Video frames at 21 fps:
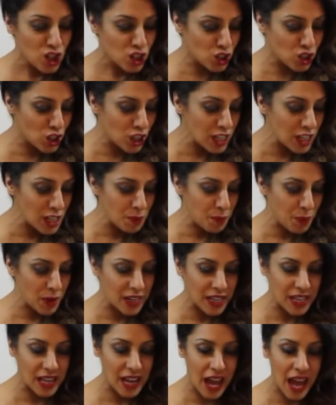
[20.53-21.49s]
chilli
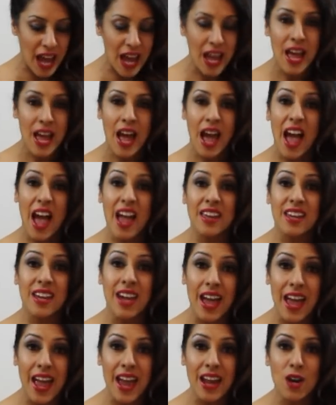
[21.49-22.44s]
paneer.
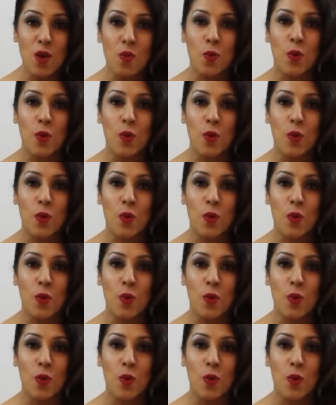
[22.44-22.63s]
Again,